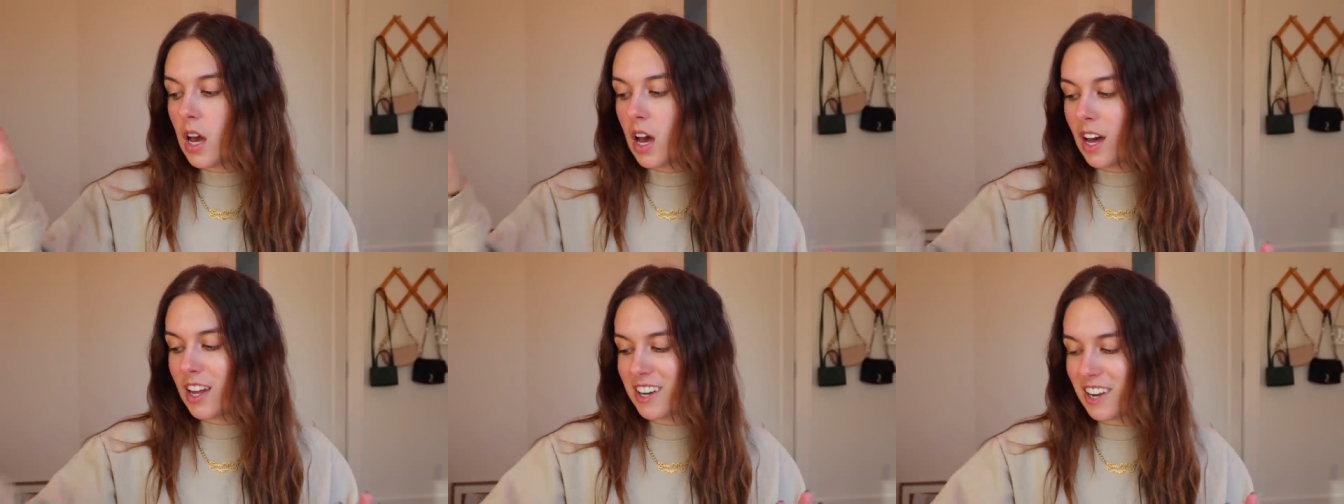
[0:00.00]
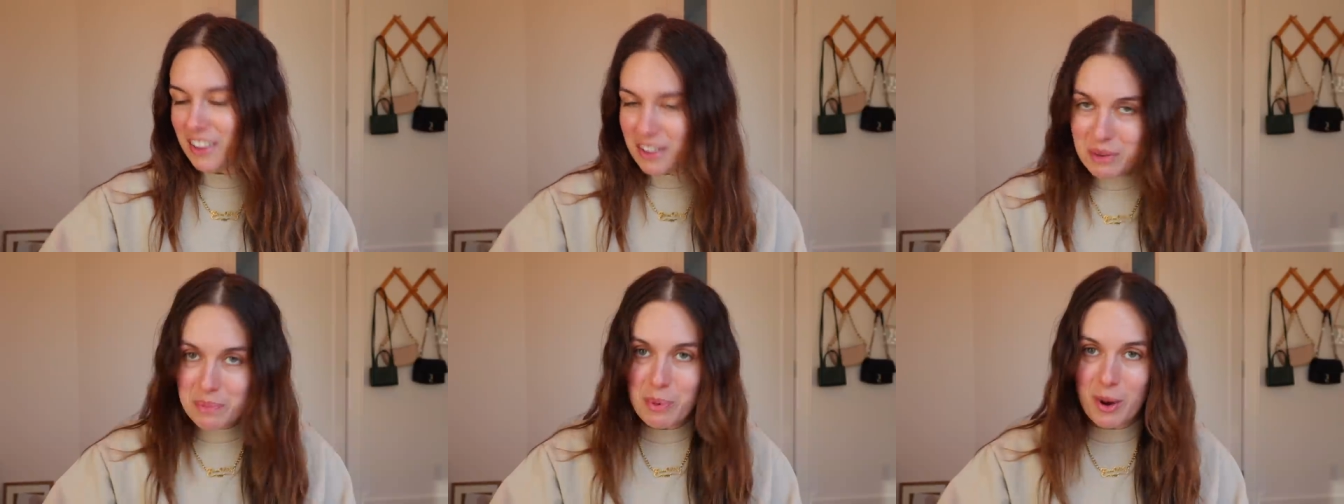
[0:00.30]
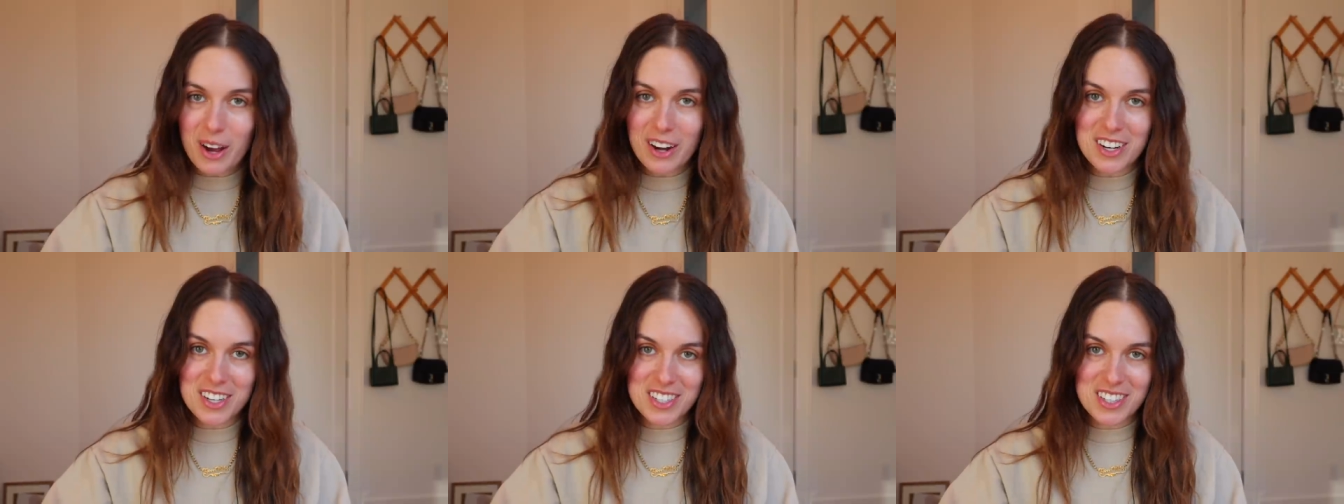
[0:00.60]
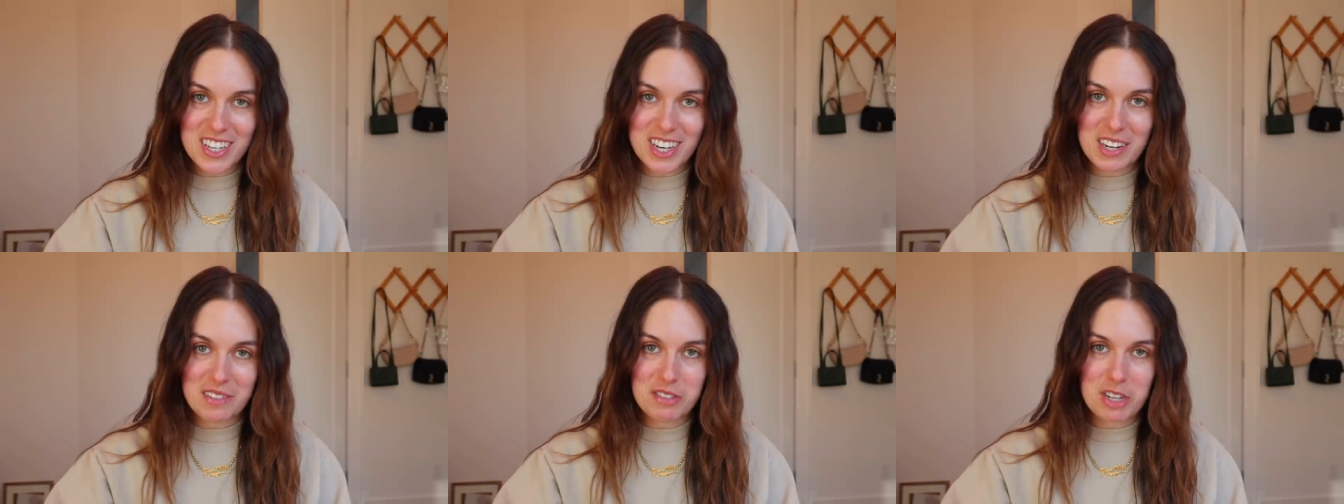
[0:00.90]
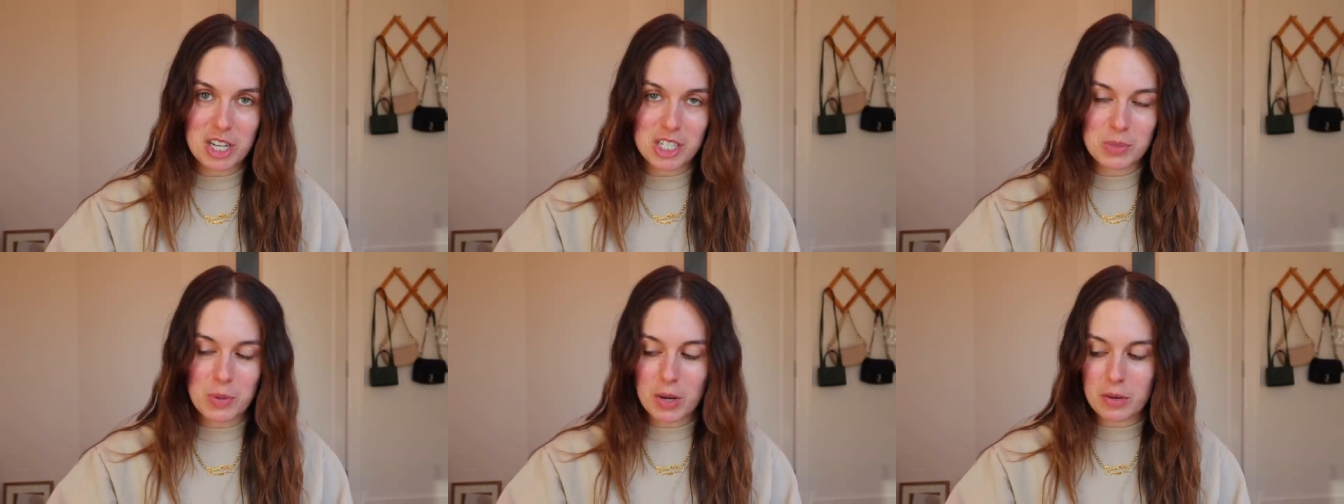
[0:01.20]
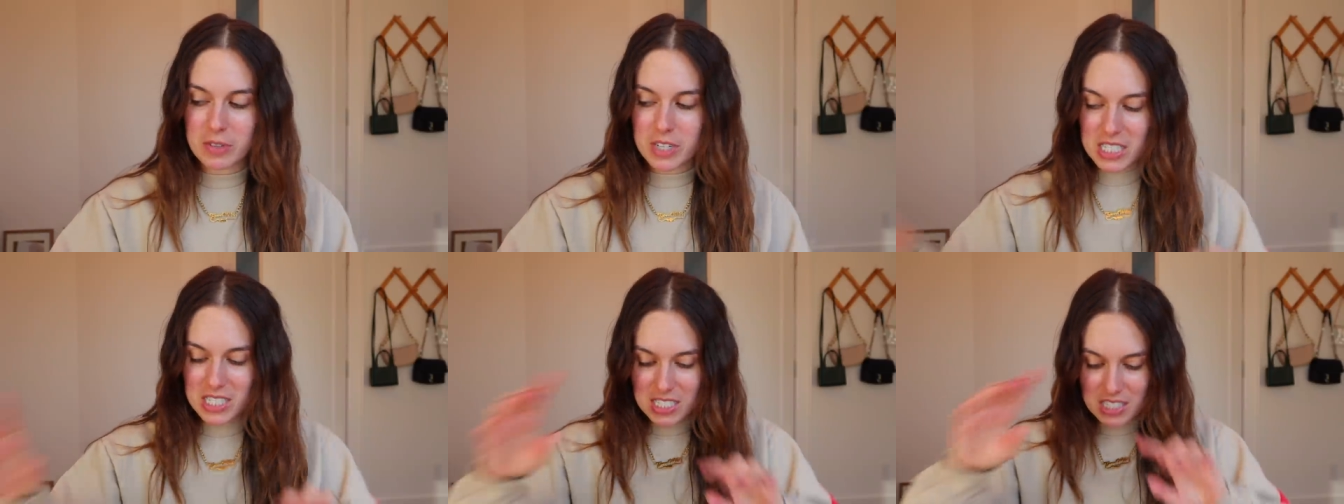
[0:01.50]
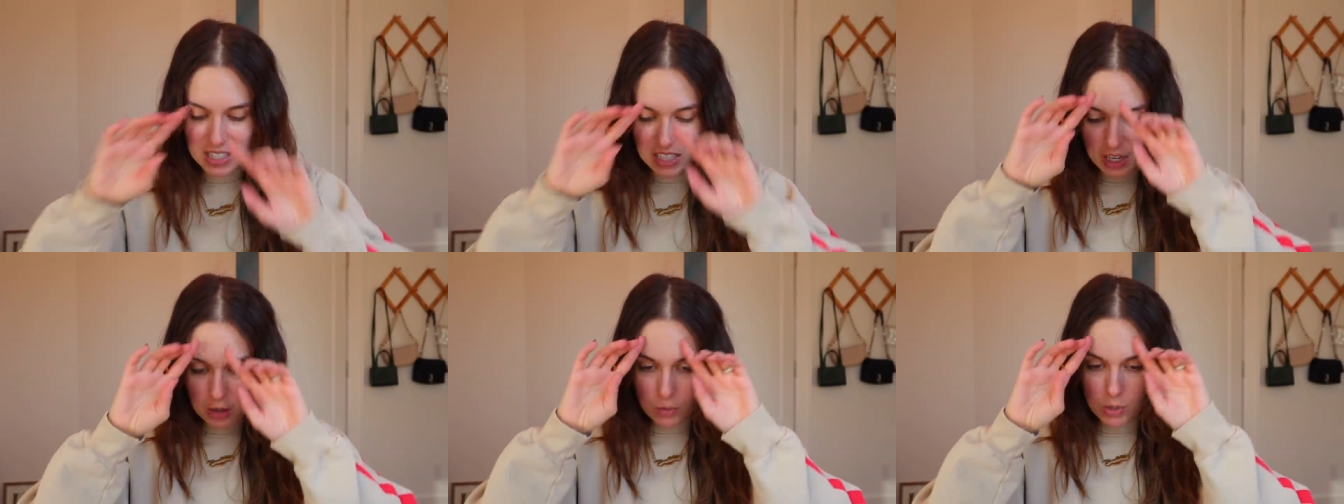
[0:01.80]
Another product that I've talked about
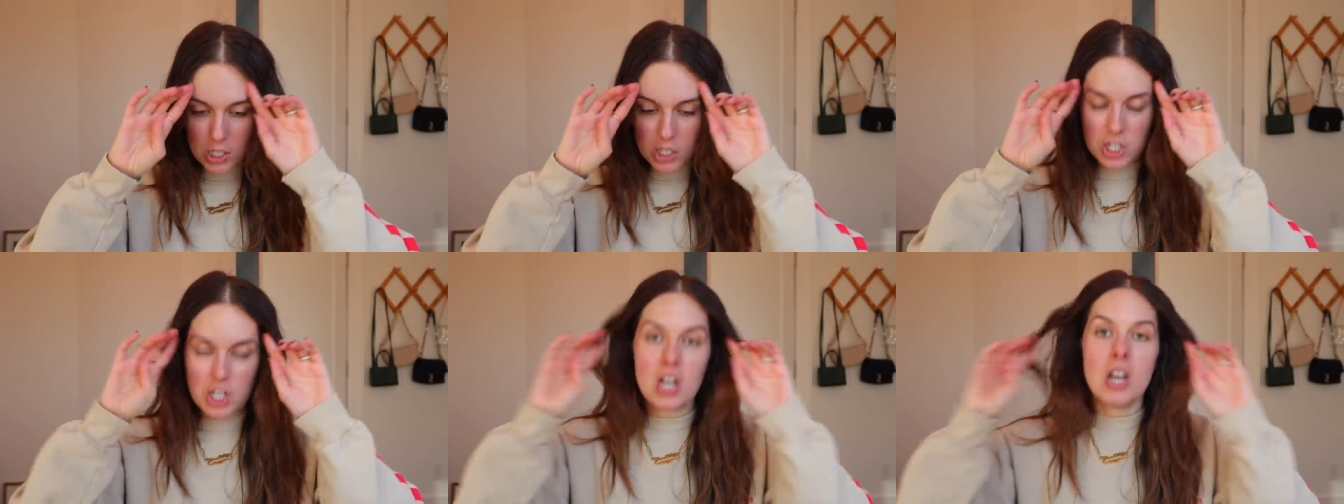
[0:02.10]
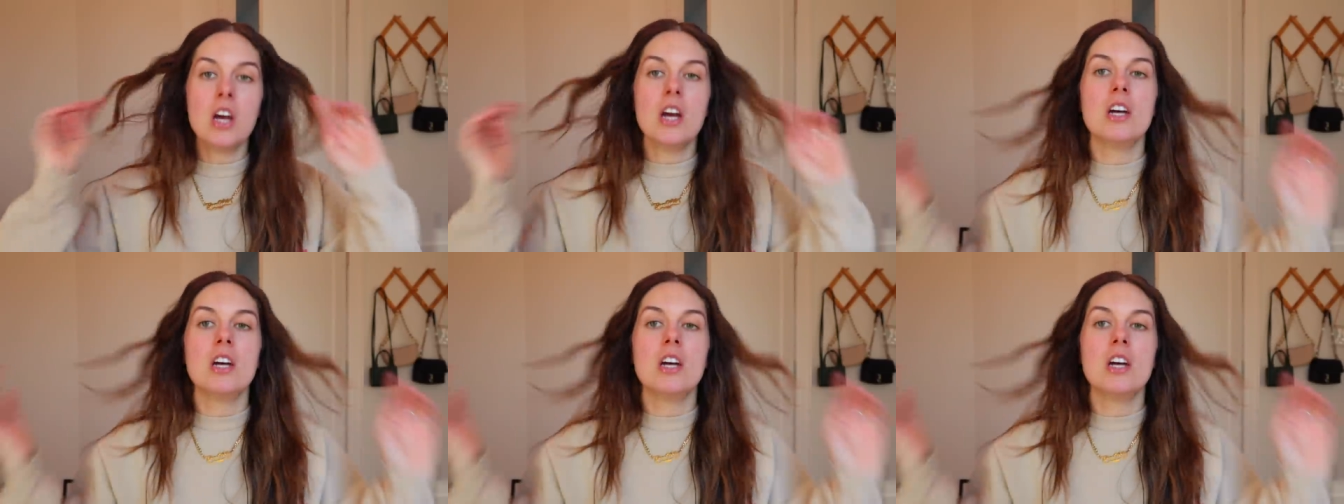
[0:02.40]
recently, which